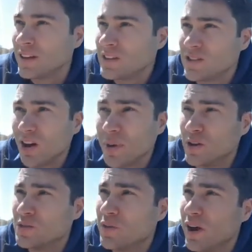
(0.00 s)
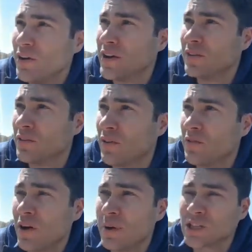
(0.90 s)
So I mean, it was very
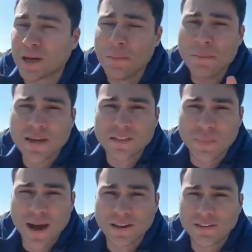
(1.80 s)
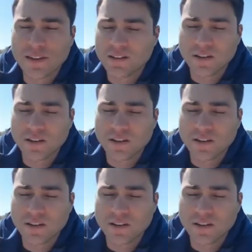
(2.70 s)
much like a mixed bag of things.